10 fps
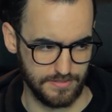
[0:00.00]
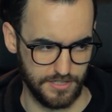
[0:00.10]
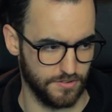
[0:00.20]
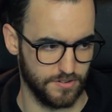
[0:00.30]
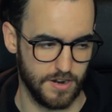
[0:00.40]

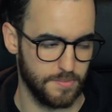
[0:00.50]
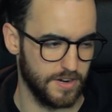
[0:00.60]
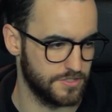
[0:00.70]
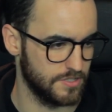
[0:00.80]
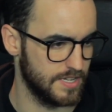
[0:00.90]
I don't know how to
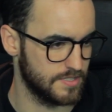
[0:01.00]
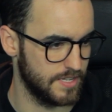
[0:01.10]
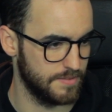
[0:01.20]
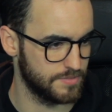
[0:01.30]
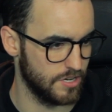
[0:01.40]
pronounce your
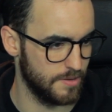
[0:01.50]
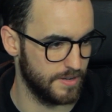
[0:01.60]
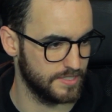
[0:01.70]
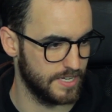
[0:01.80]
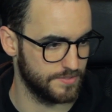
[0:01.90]
last name. Sorry
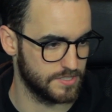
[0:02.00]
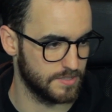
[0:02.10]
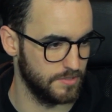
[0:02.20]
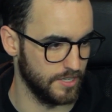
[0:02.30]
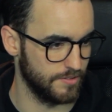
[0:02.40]
about that if
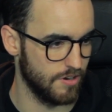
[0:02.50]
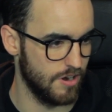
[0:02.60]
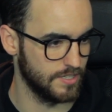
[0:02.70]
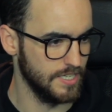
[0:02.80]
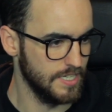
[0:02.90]
it's completely
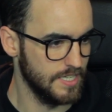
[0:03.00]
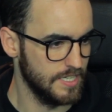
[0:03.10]
wrong.